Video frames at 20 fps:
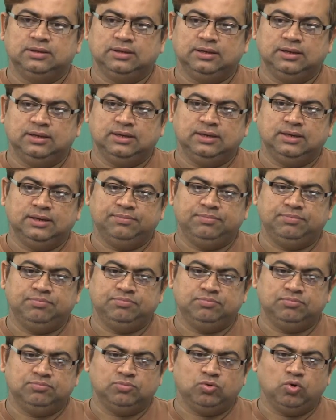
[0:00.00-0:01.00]
uh
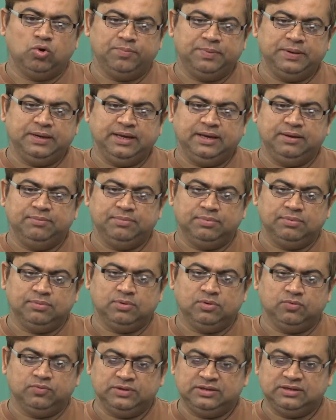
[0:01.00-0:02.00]
opening
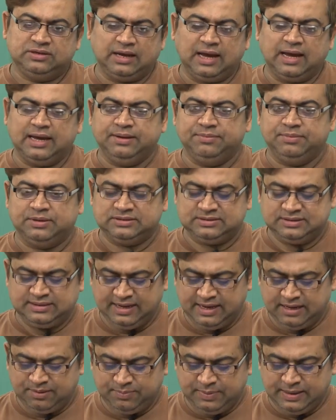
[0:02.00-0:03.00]
with time does not
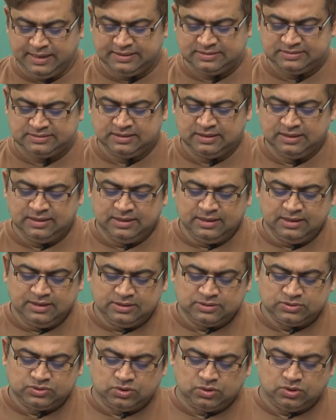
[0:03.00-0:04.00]
take place.
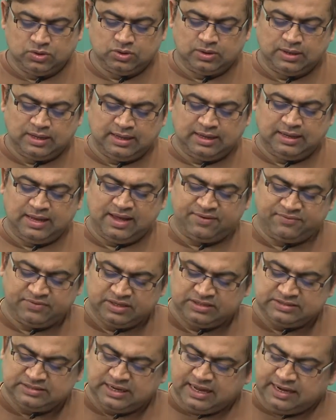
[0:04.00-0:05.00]
So,
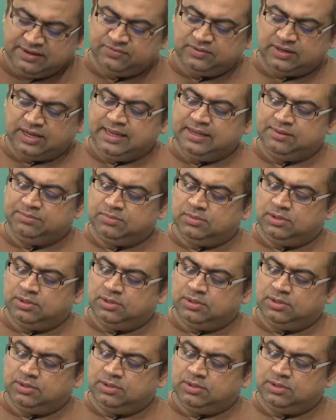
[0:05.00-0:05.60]
average lifetime